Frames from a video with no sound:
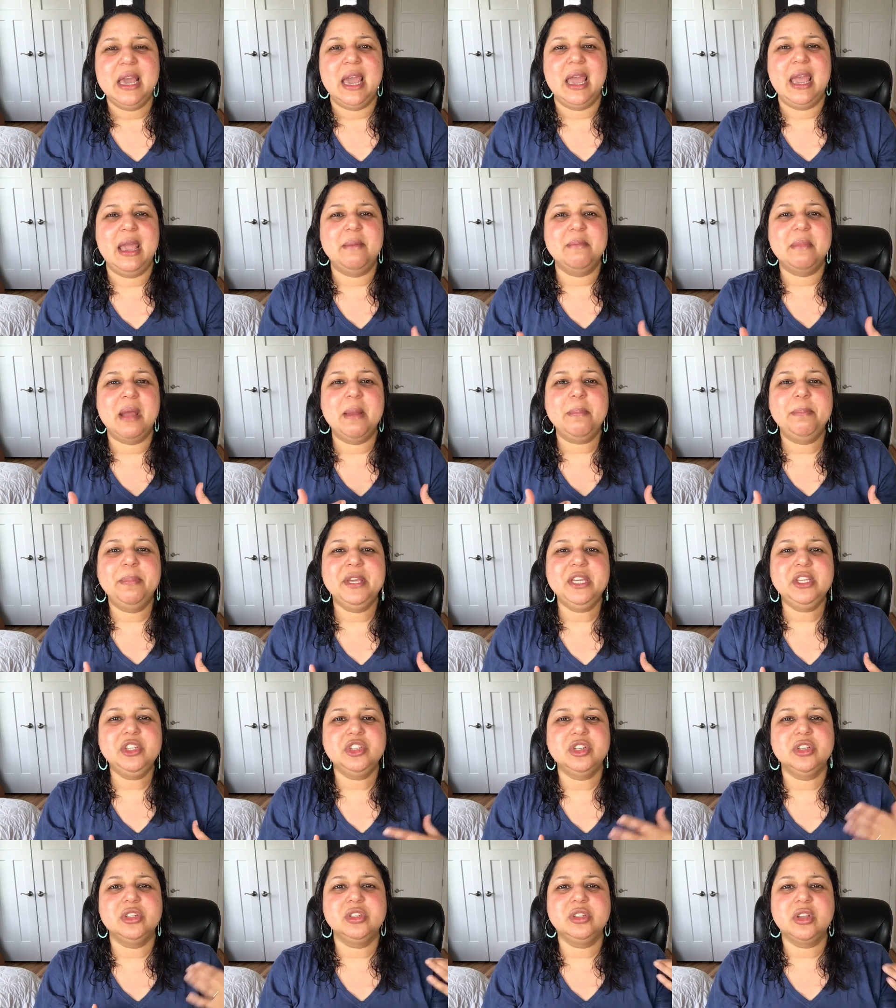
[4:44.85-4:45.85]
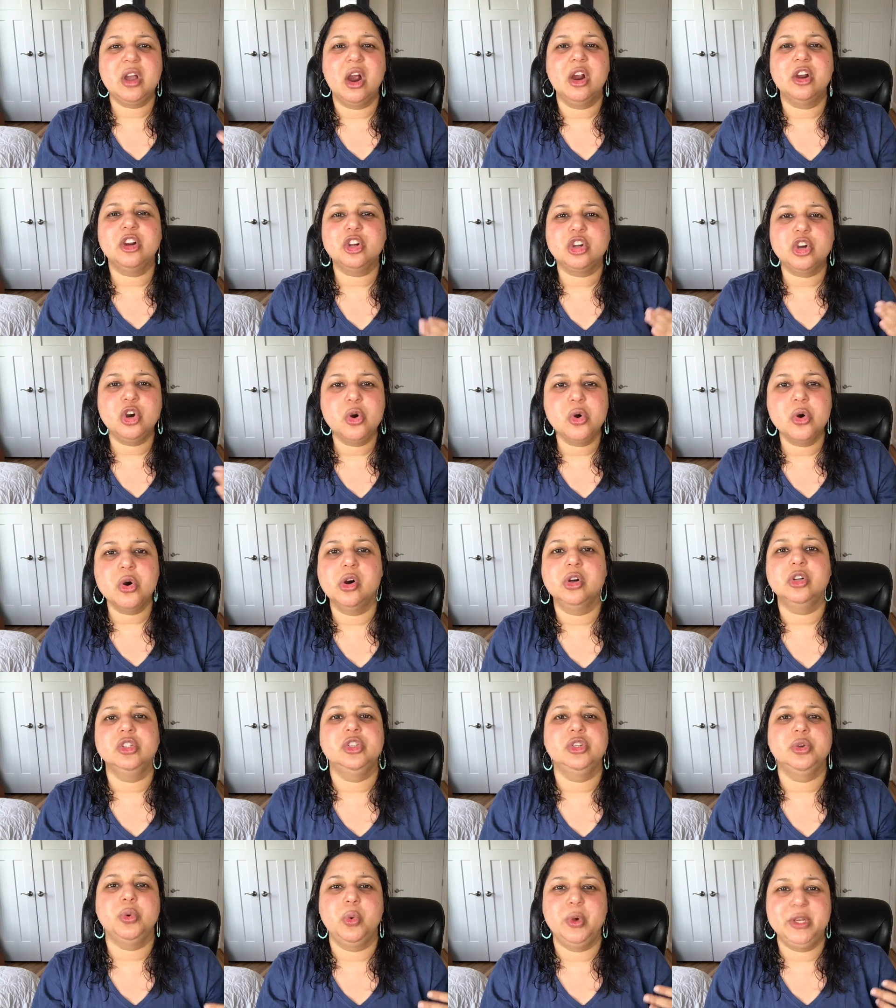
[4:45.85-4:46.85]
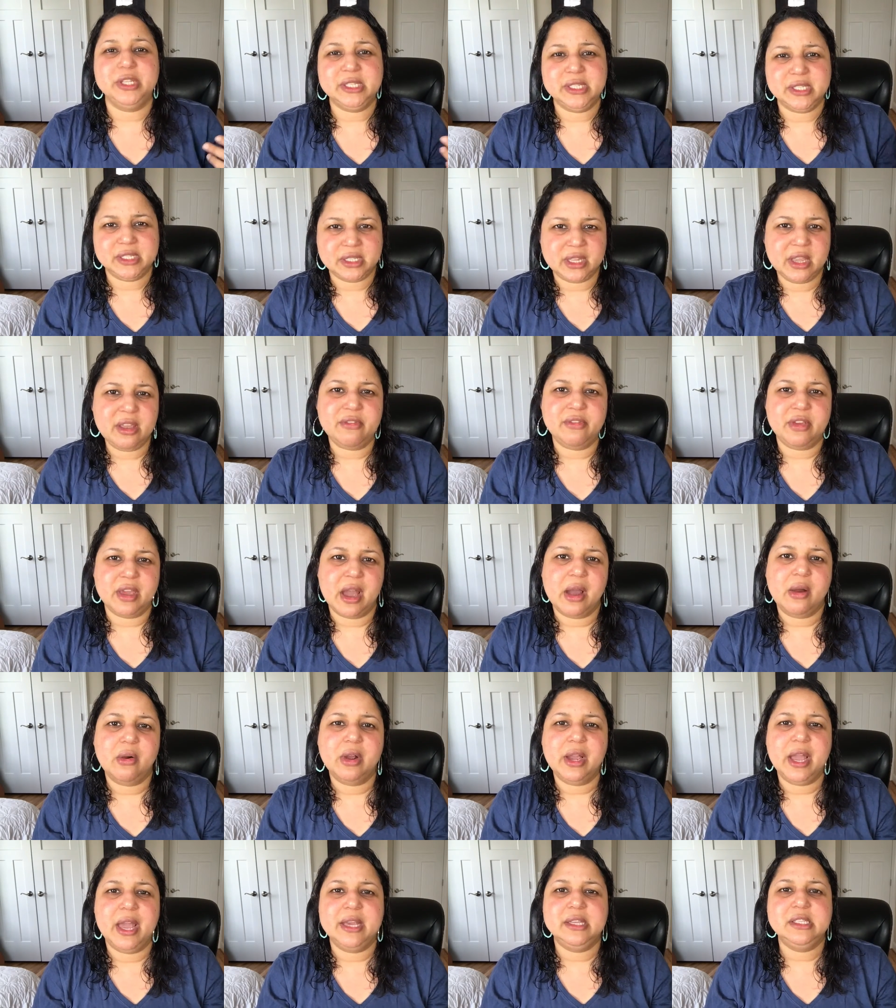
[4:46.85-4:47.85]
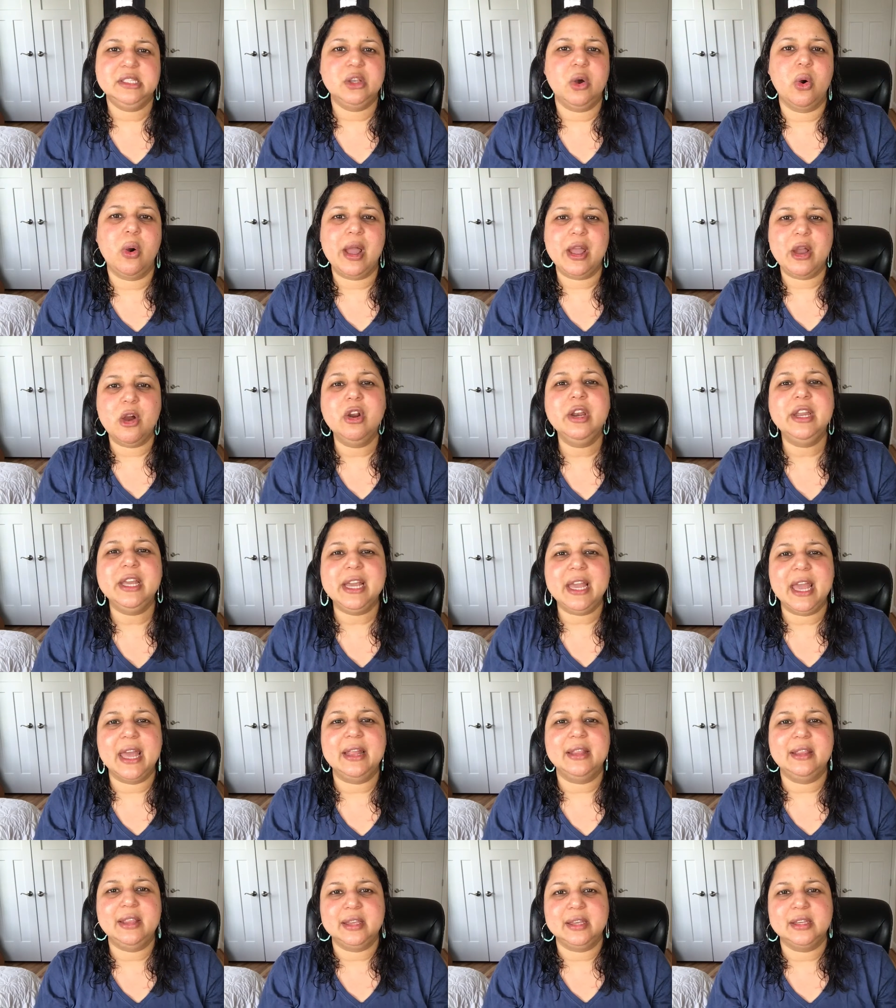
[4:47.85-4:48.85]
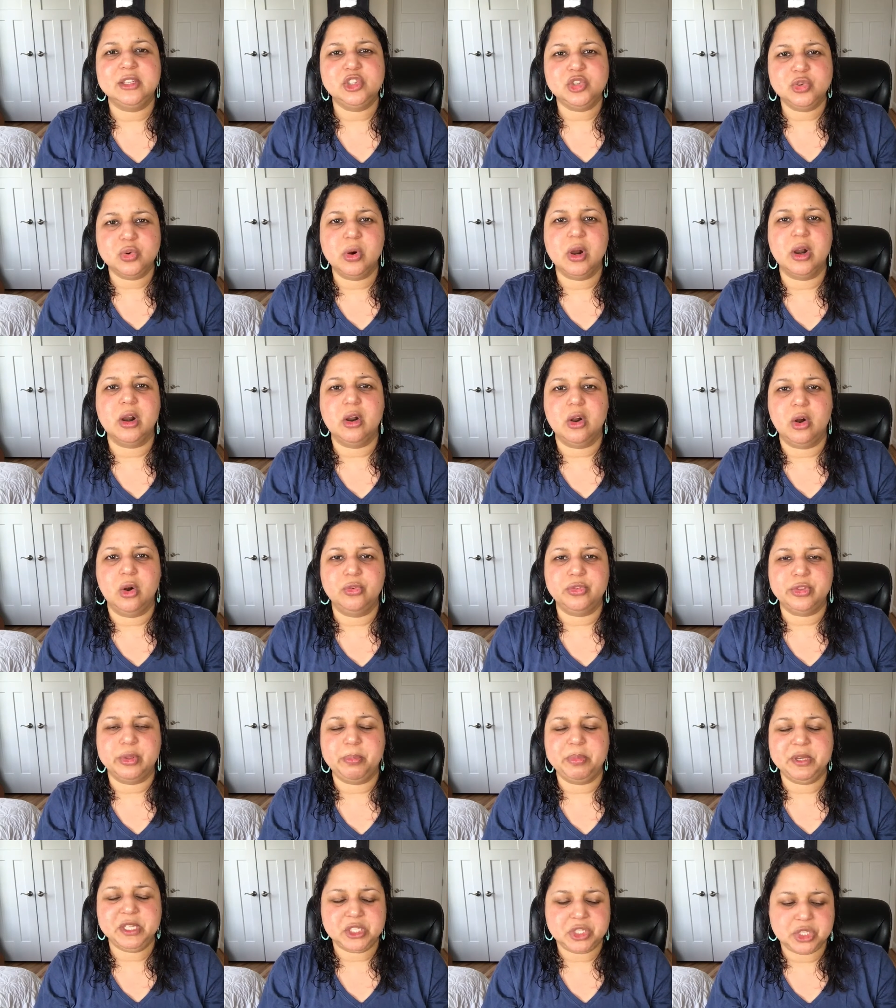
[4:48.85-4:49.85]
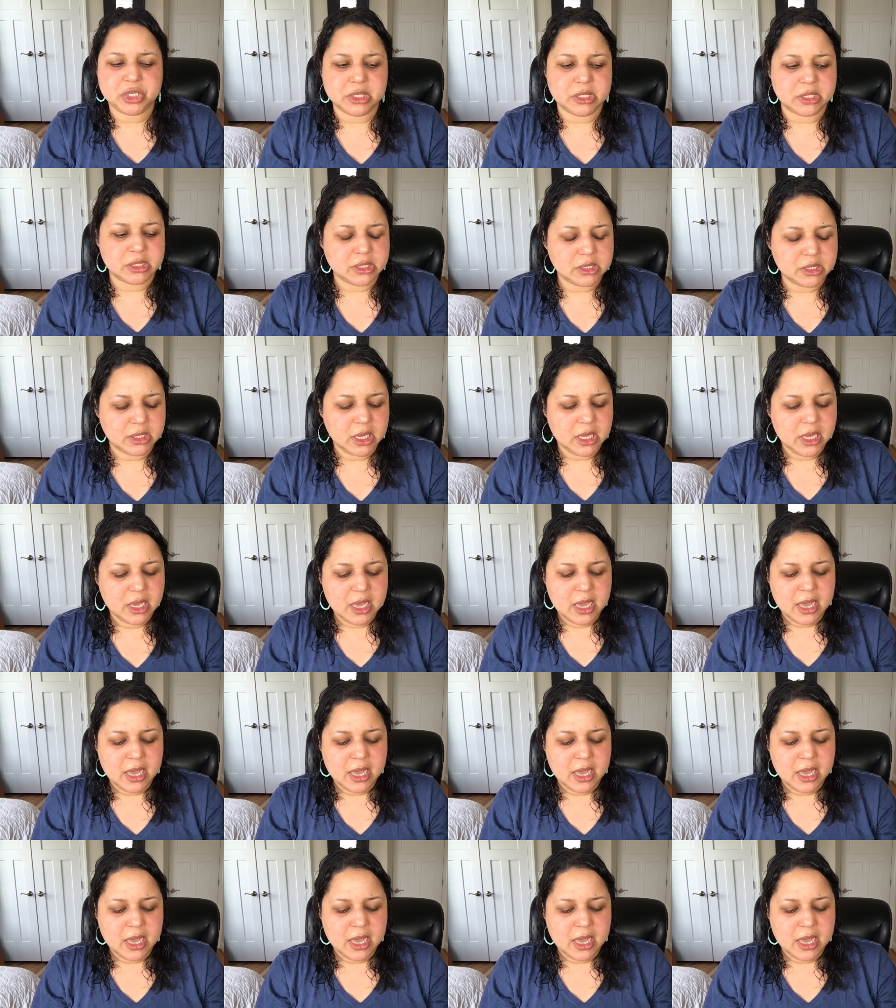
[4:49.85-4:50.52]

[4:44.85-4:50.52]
And my peaches are cooked with stevia, okay? So I only get the sugar of the peaches.